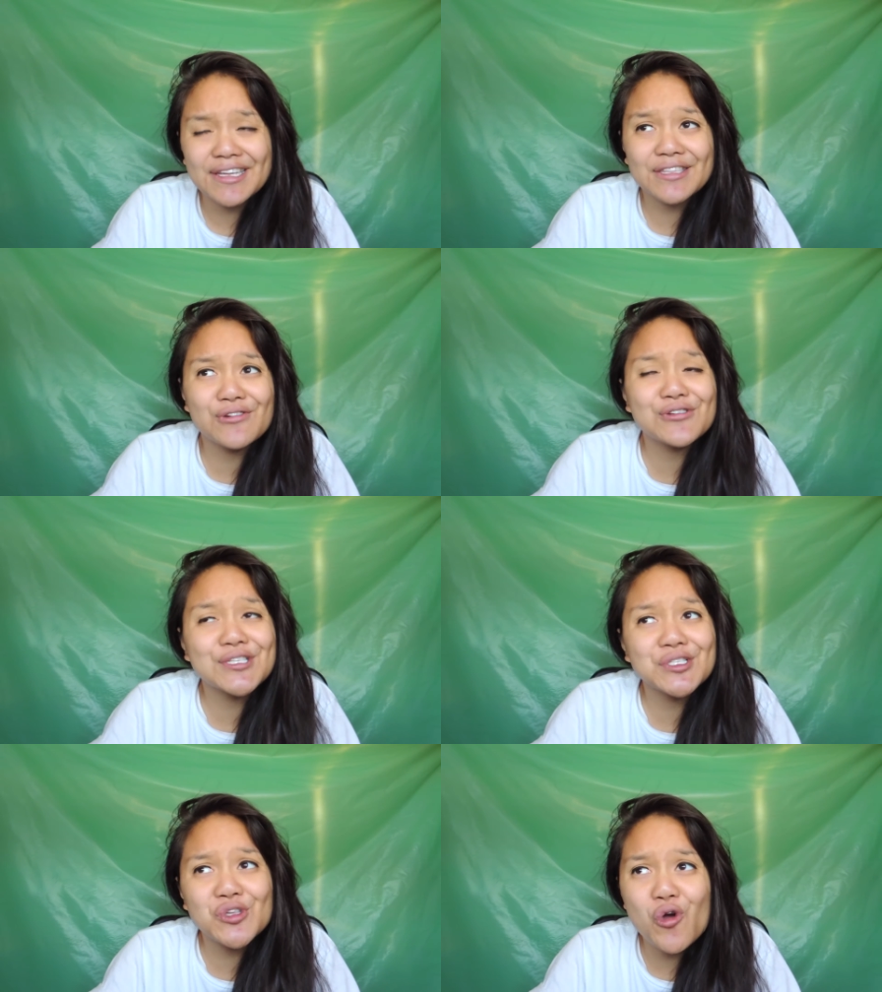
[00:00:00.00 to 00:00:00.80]
There's
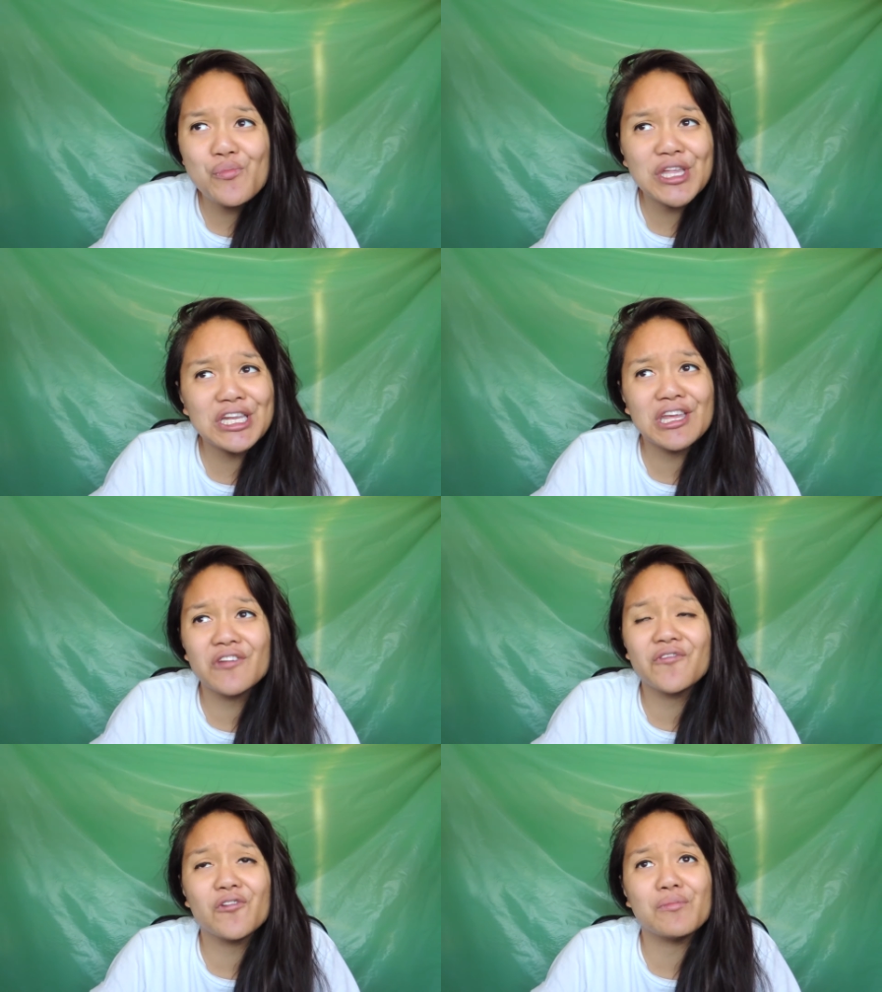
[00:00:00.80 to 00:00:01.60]
so many
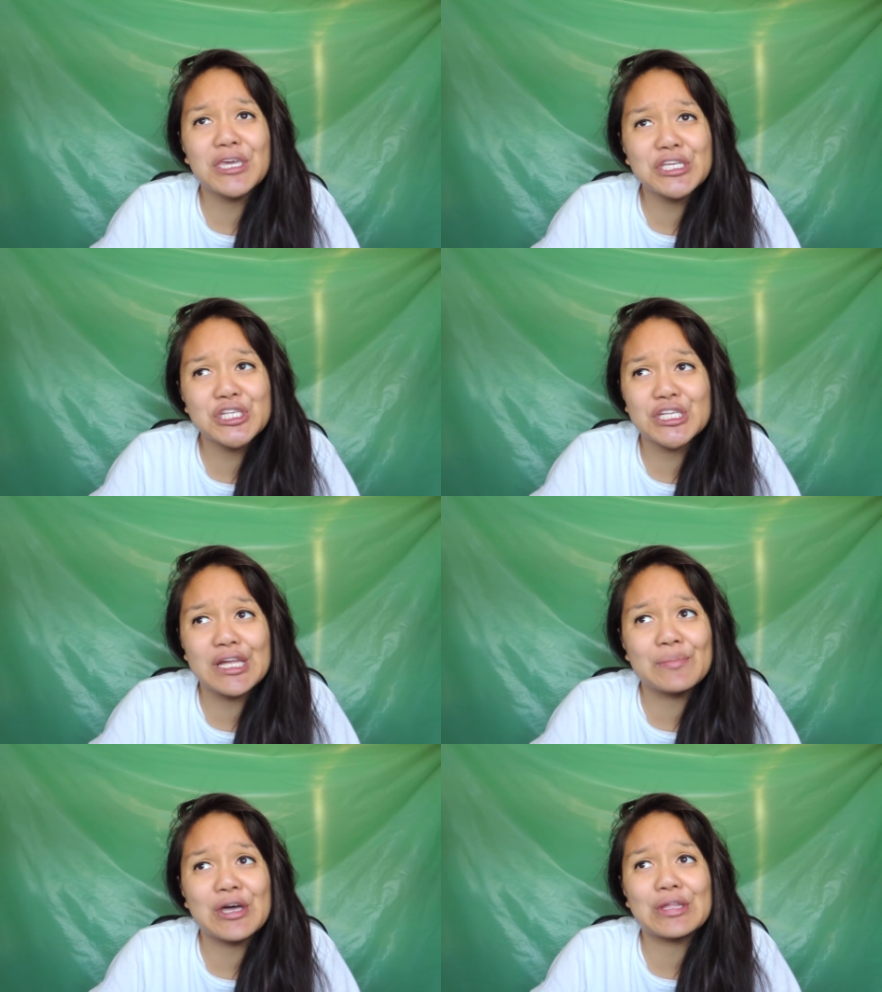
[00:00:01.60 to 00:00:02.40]
information
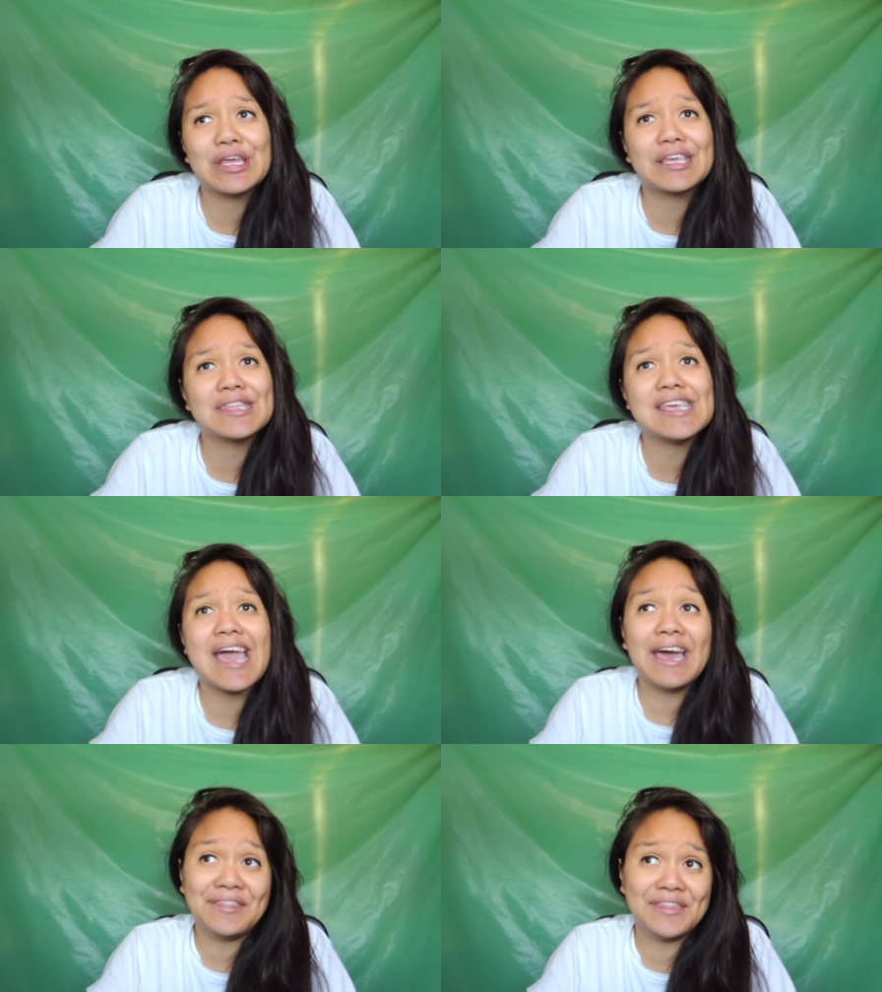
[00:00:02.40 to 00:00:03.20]
about like the
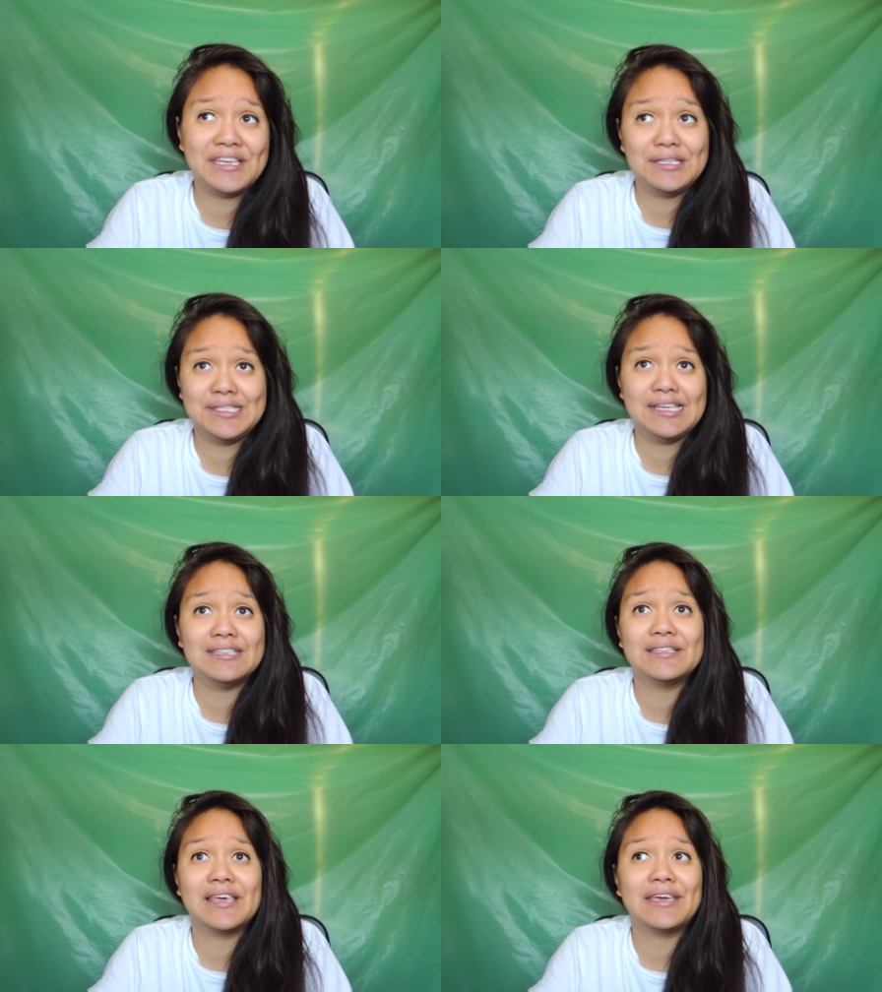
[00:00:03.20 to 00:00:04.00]
athletes
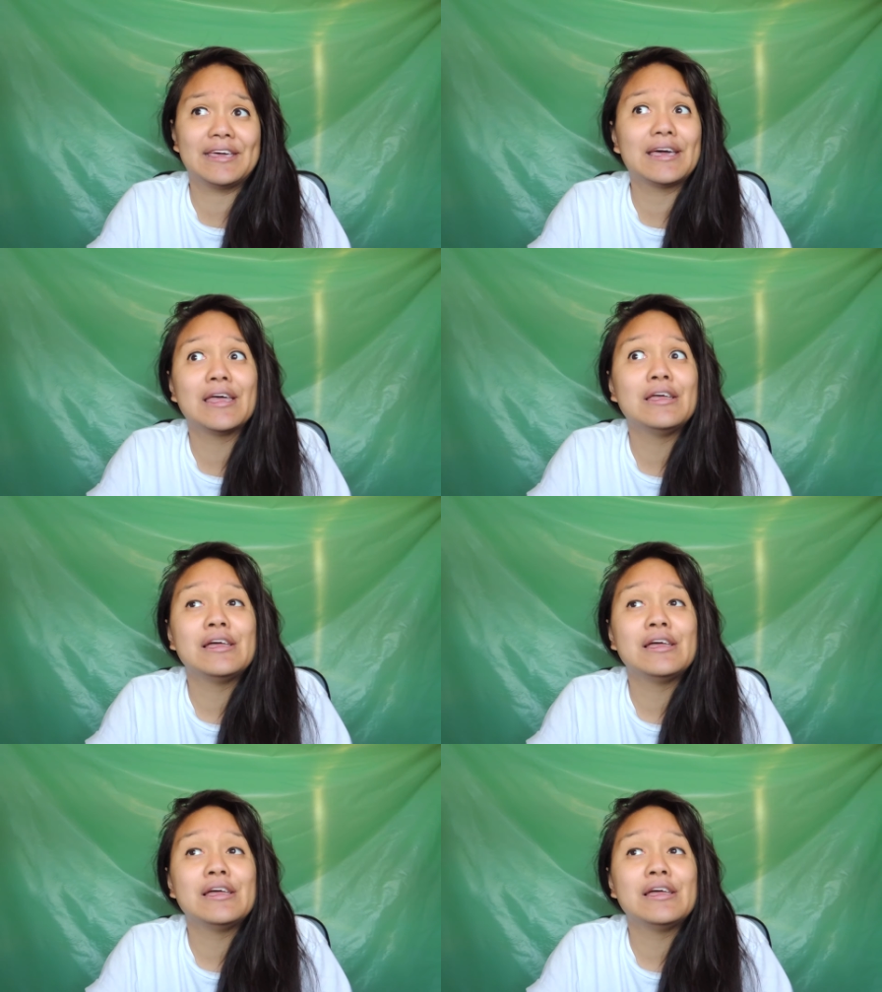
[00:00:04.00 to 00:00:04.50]
and like